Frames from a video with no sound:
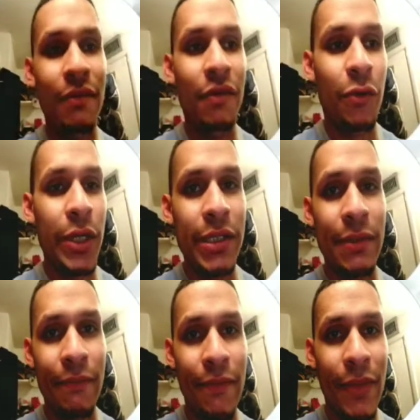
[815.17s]
40s.
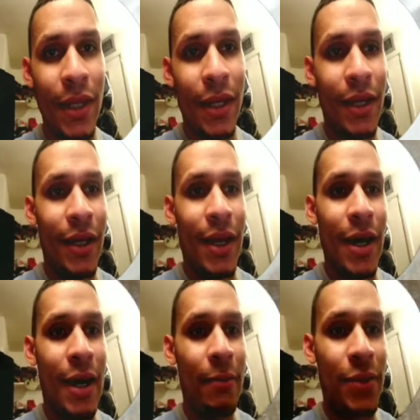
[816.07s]

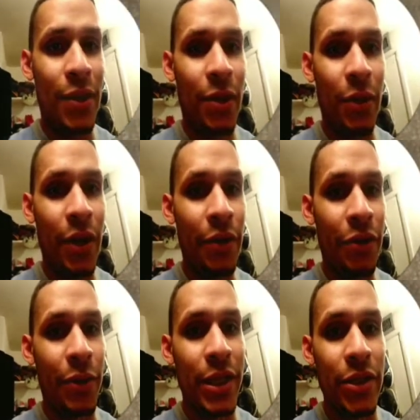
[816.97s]
So another
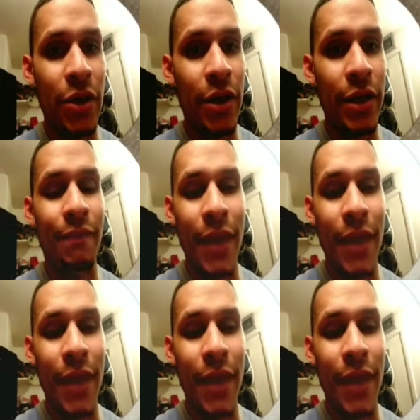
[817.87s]
3-star,